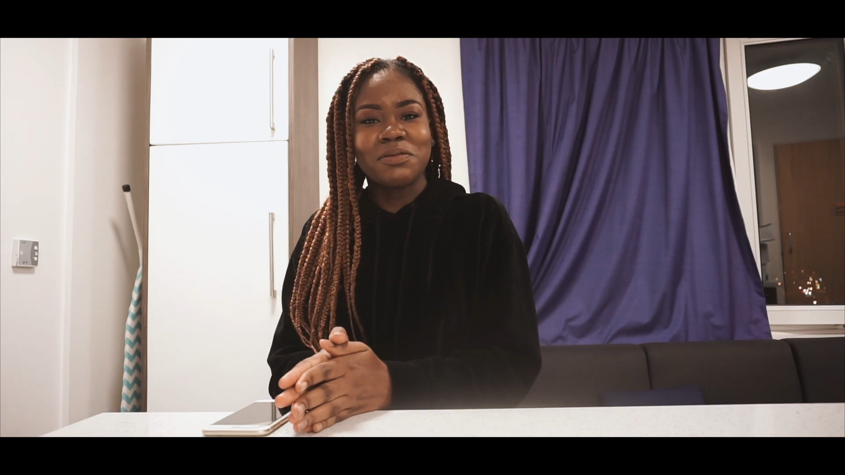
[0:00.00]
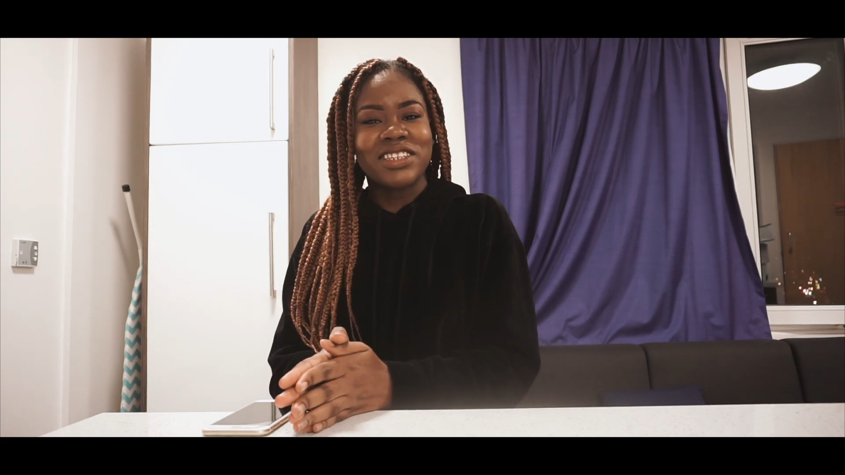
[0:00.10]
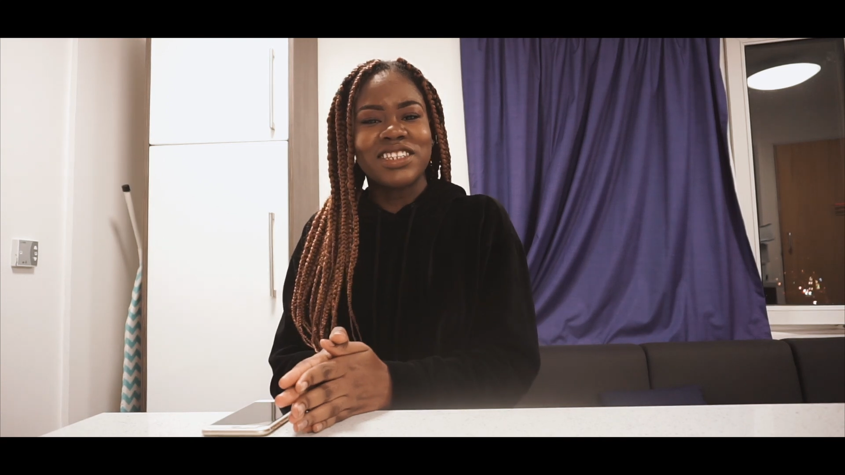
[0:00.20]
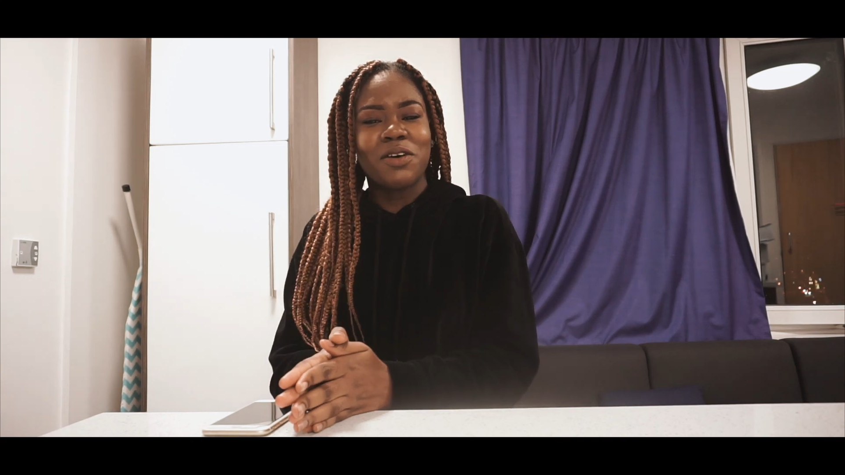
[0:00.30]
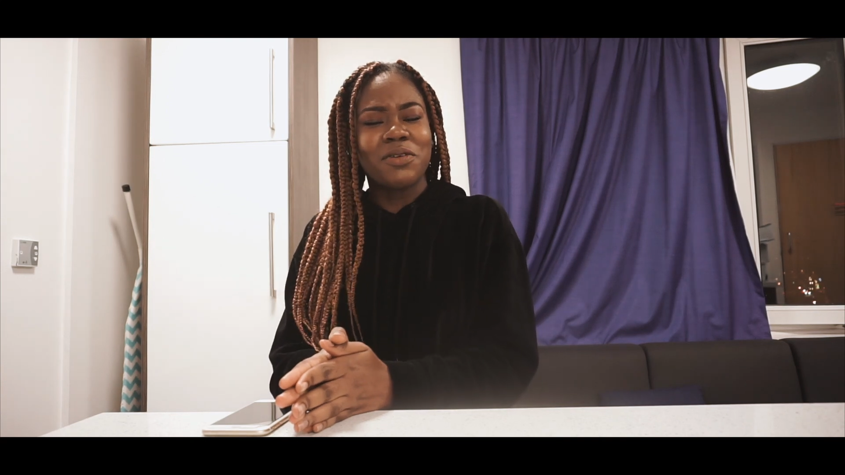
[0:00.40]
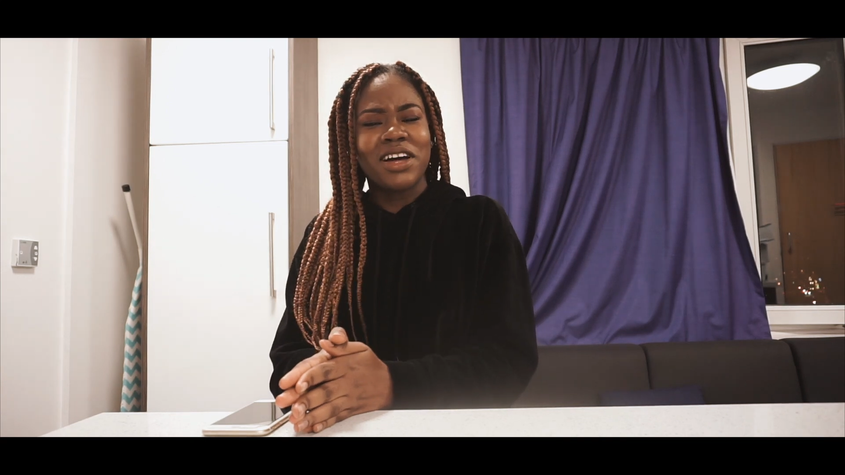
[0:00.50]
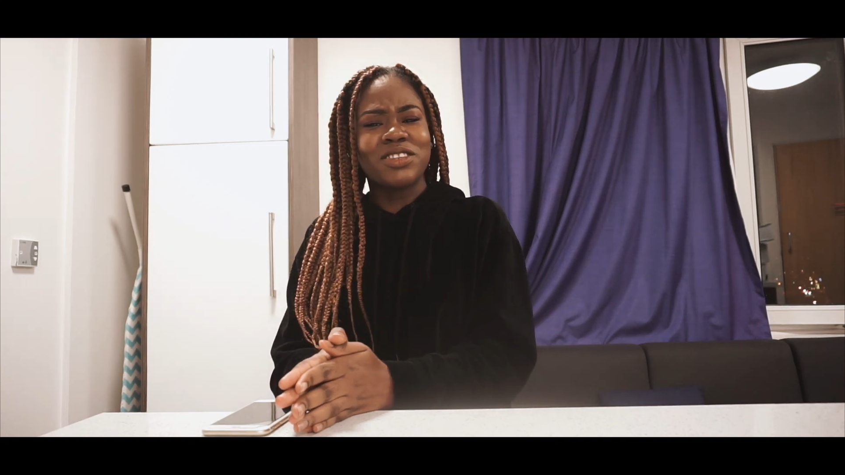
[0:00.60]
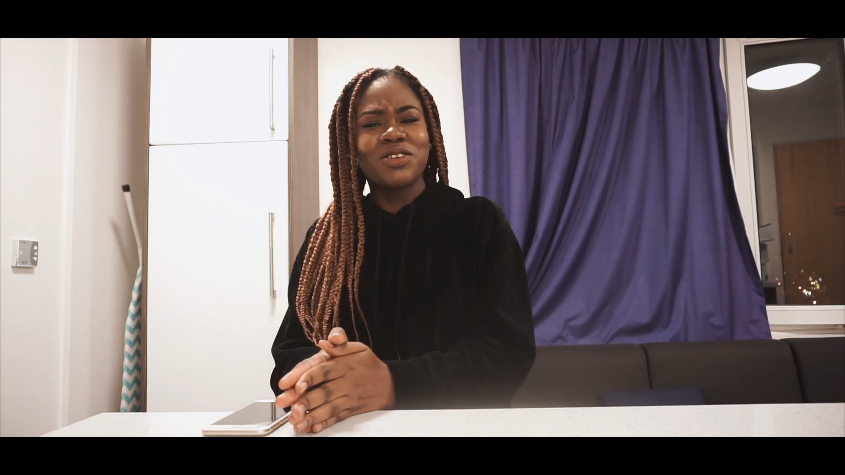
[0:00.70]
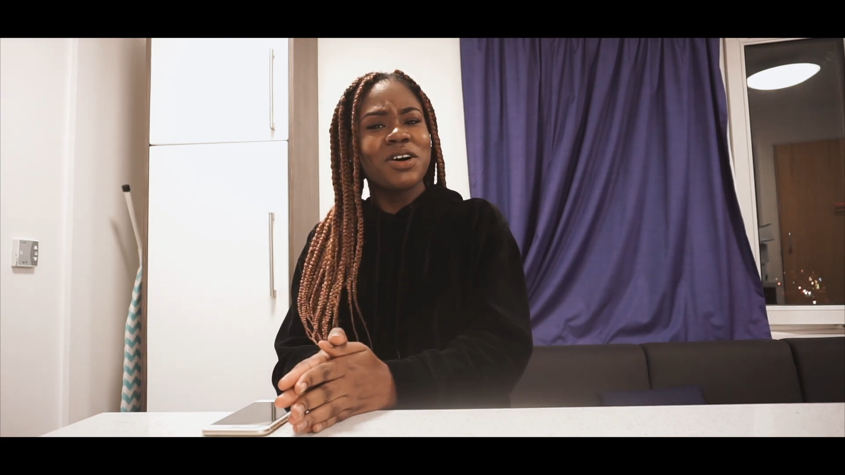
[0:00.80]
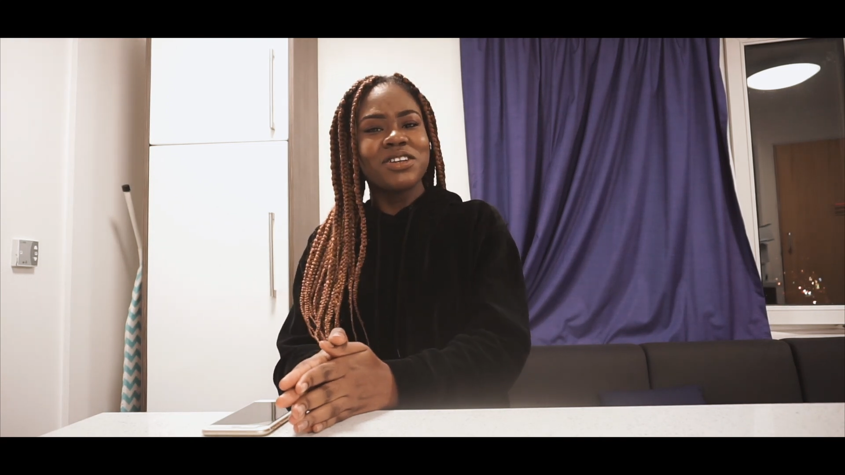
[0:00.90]
because now we're
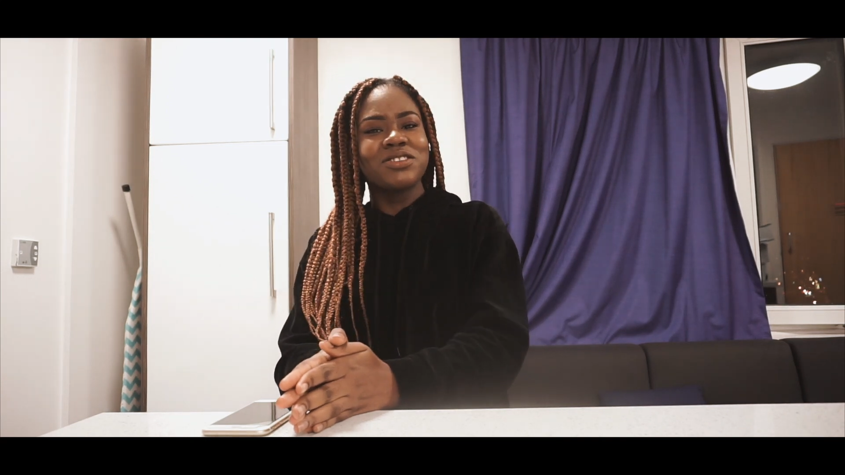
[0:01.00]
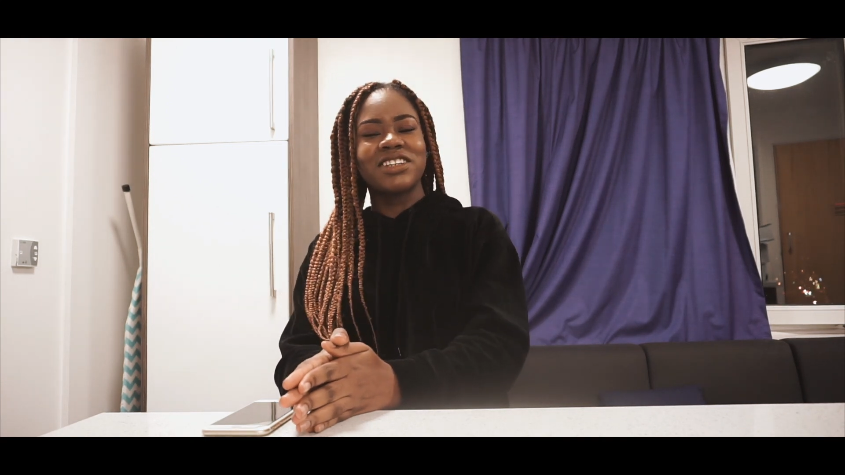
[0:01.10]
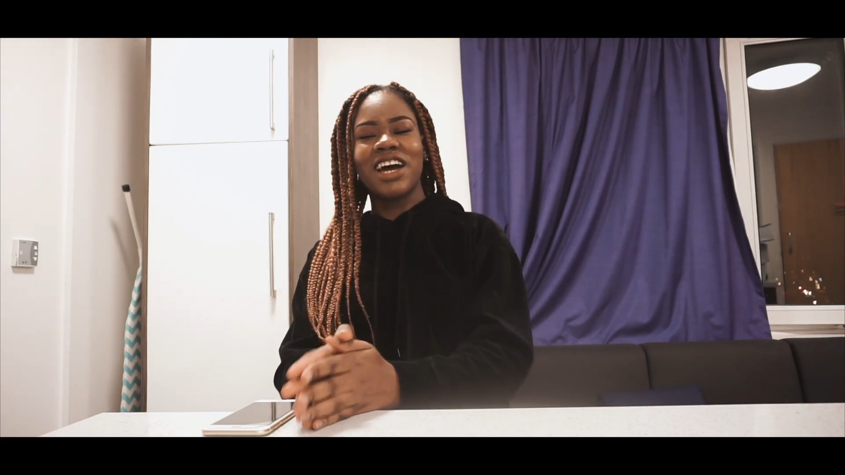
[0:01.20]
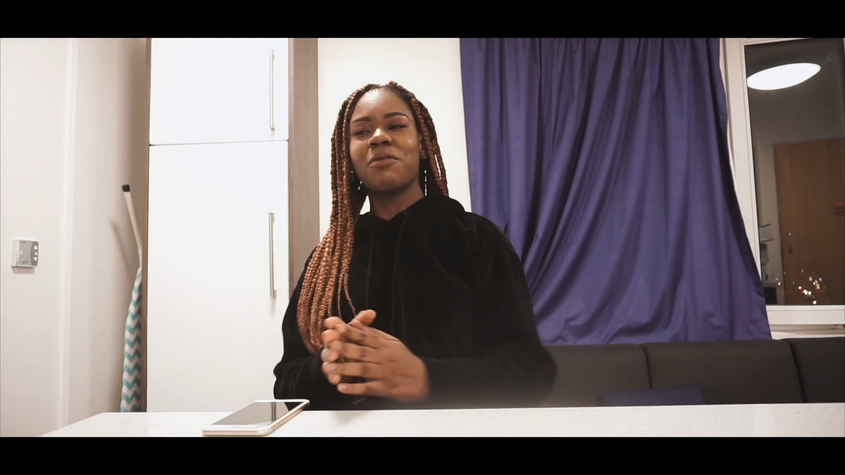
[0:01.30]
at 200.